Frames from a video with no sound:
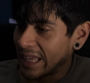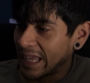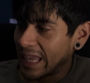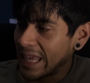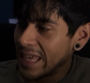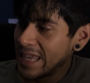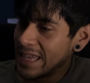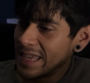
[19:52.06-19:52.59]

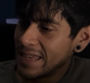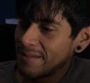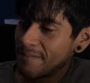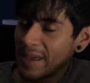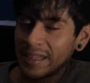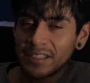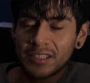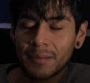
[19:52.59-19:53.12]
He
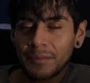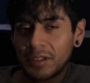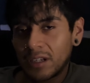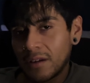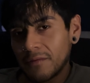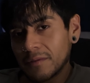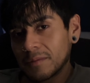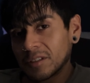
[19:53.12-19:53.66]
made something
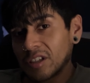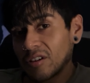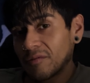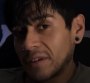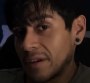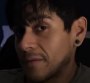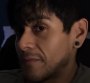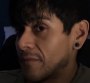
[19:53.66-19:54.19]
of himself.
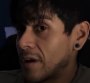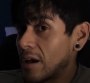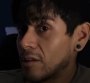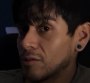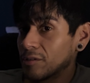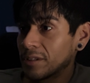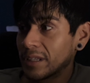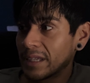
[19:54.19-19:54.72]
He
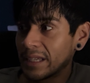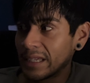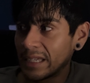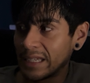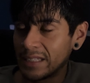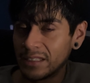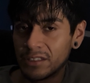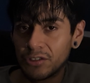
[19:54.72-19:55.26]
followed
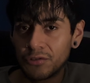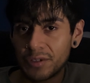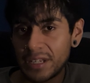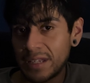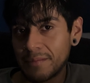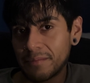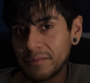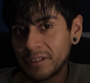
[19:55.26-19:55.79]
his
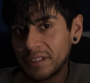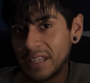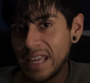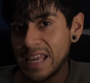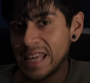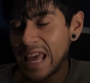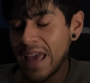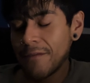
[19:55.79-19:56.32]
dreams. He
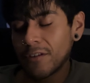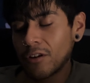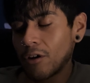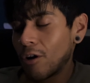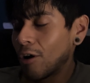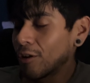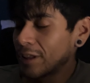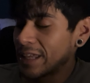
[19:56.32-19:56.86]
gave it
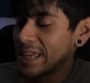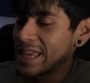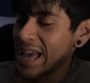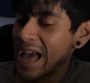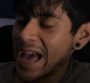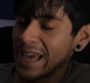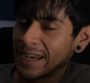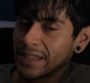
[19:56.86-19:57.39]
all he
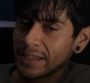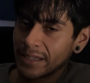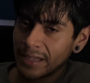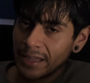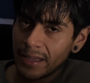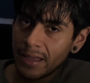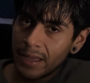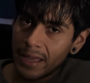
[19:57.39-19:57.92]
had.
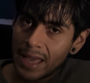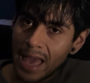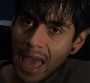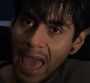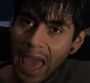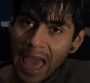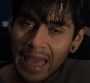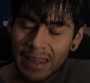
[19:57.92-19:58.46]

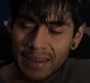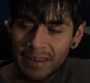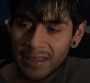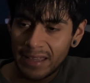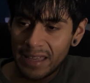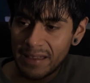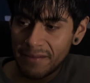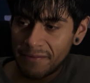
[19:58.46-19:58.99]
And
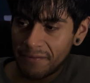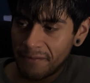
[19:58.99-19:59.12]
if